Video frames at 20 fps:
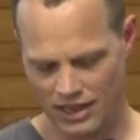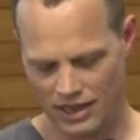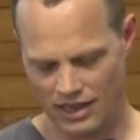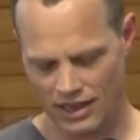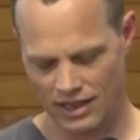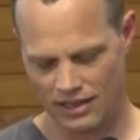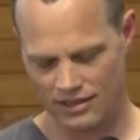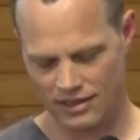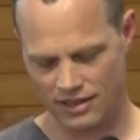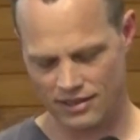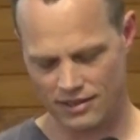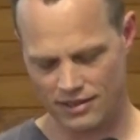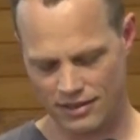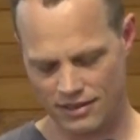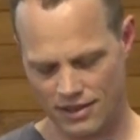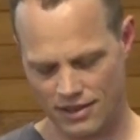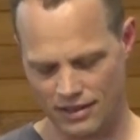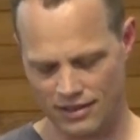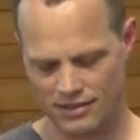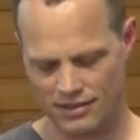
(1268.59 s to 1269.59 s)
He says,
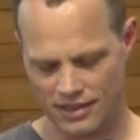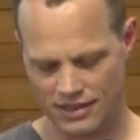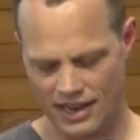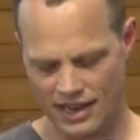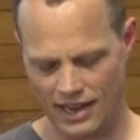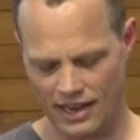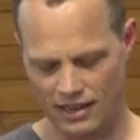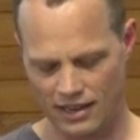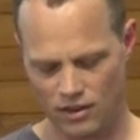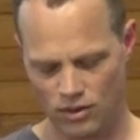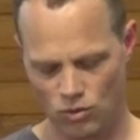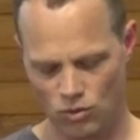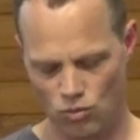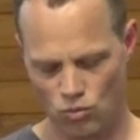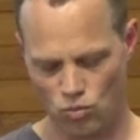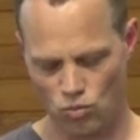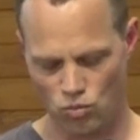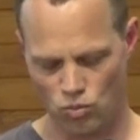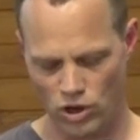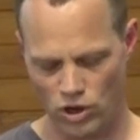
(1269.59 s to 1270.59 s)
"Thus today,
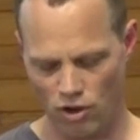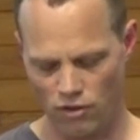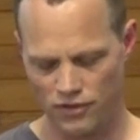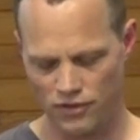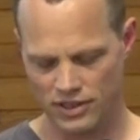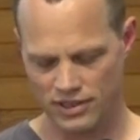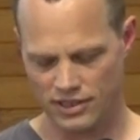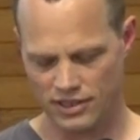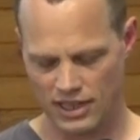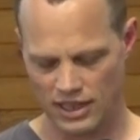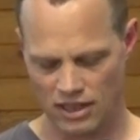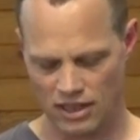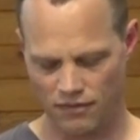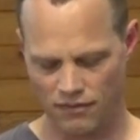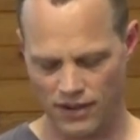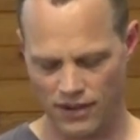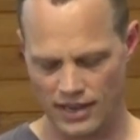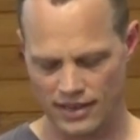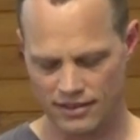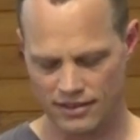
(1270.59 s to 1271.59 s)
we often see in the
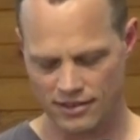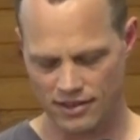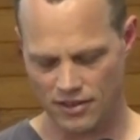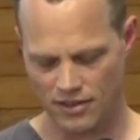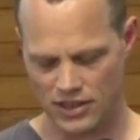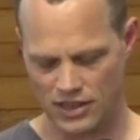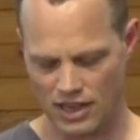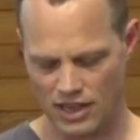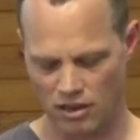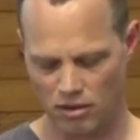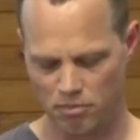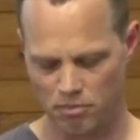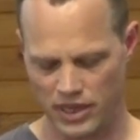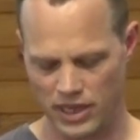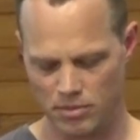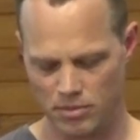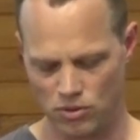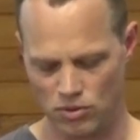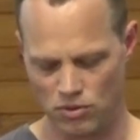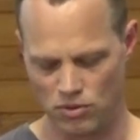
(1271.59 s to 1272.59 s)
faces of the young
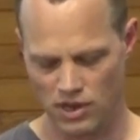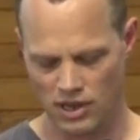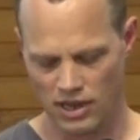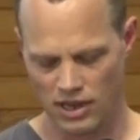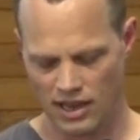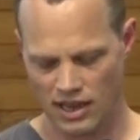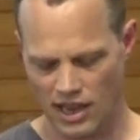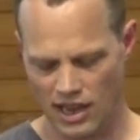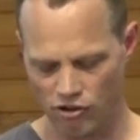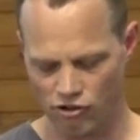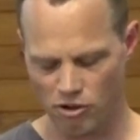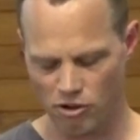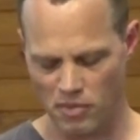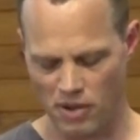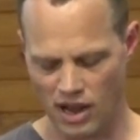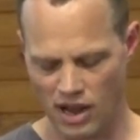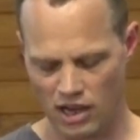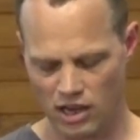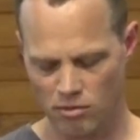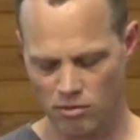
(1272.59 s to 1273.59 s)
people a
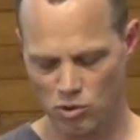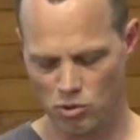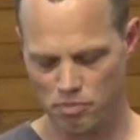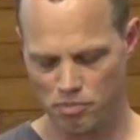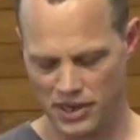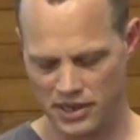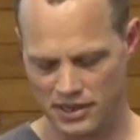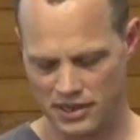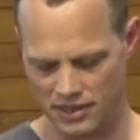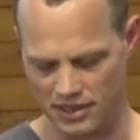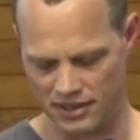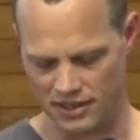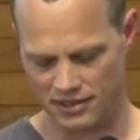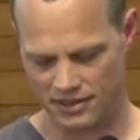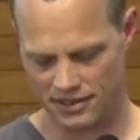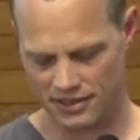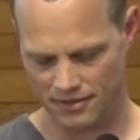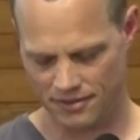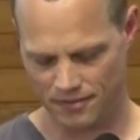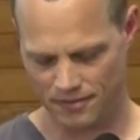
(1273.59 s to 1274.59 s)
remarkable
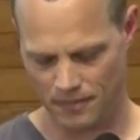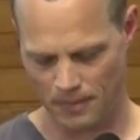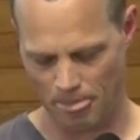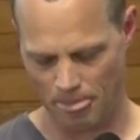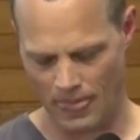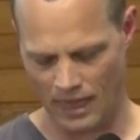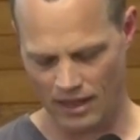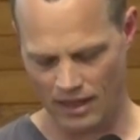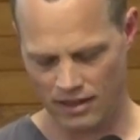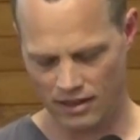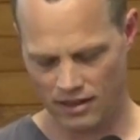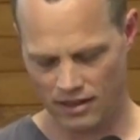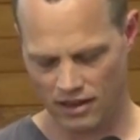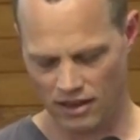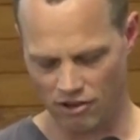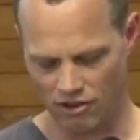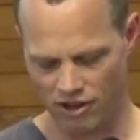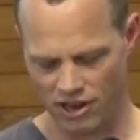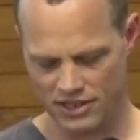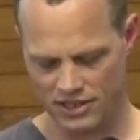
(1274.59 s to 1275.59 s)
bitterness,
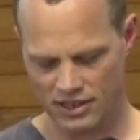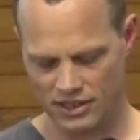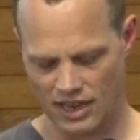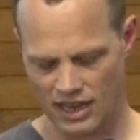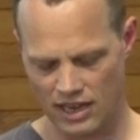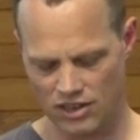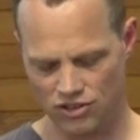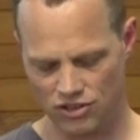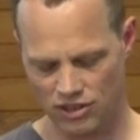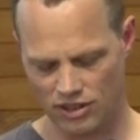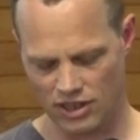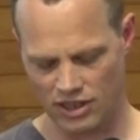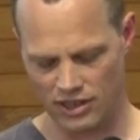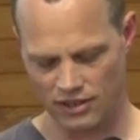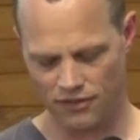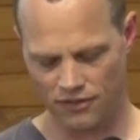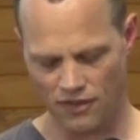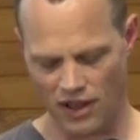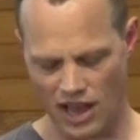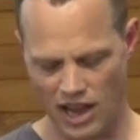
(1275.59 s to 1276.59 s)
a resignation that
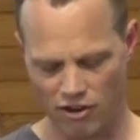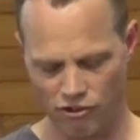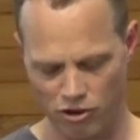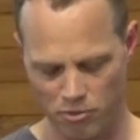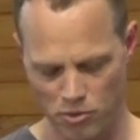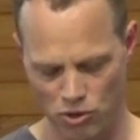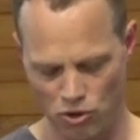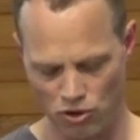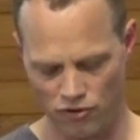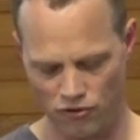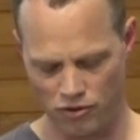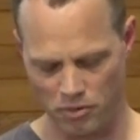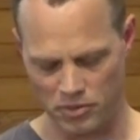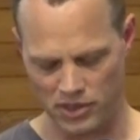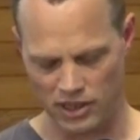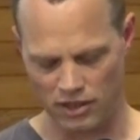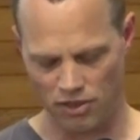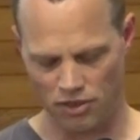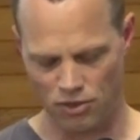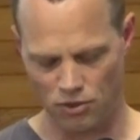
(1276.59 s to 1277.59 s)
is far removed from
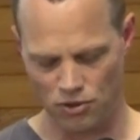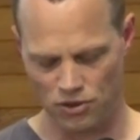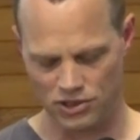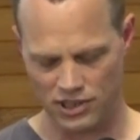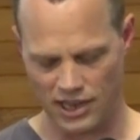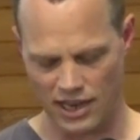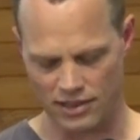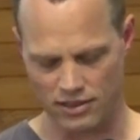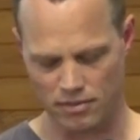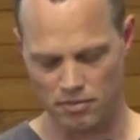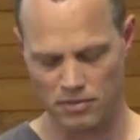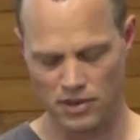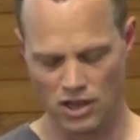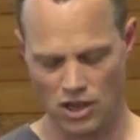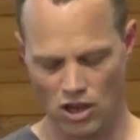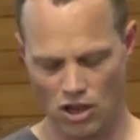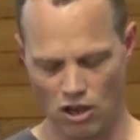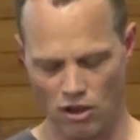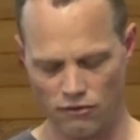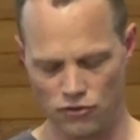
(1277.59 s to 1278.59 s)
the enthusiasm
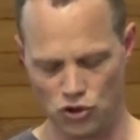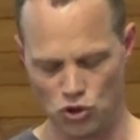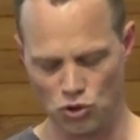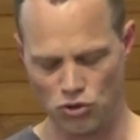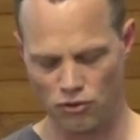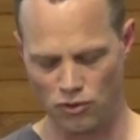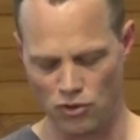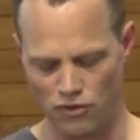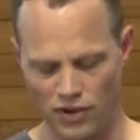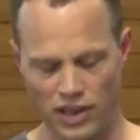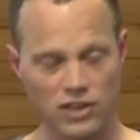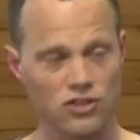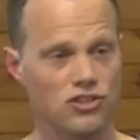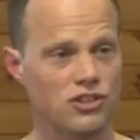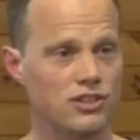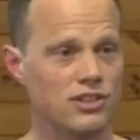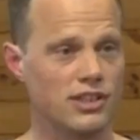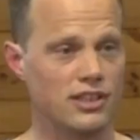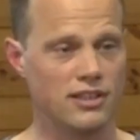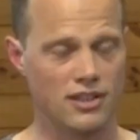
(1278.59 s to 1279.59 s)
of youthful
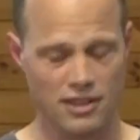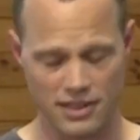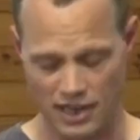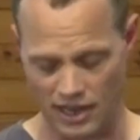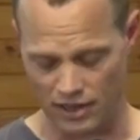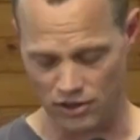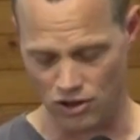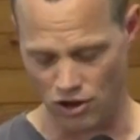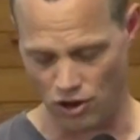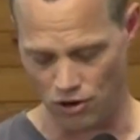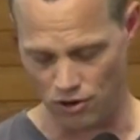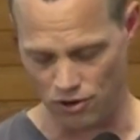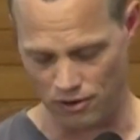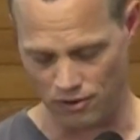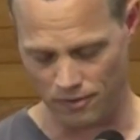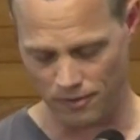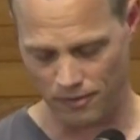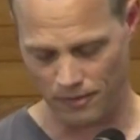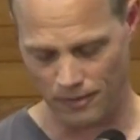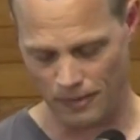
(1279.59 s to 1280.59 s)
ventures into the unknown.